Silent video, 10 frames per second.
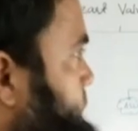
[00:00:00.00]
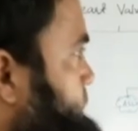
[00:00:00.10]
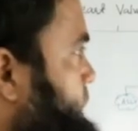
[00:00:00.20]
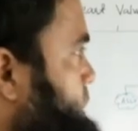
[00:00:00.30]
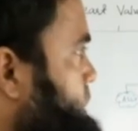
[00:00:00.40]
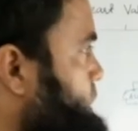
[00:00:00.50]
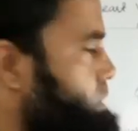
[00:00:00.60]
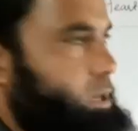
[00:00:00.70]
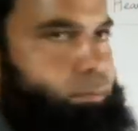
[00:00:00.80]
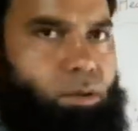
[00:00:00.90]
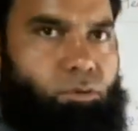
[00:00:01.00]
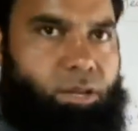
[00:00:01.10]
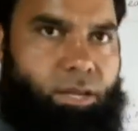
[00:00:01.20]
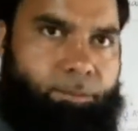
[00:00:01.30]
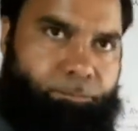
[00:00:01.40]
main aorta and
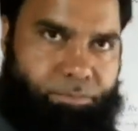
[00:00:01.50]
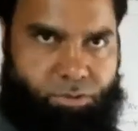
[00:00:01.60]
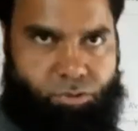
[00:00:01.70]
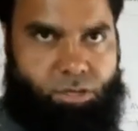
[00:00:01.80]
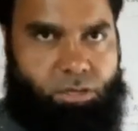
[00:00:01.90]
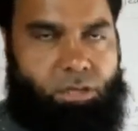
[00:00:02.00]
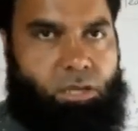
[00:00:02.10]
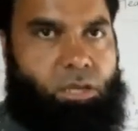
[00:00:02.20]
pulmonary trunk.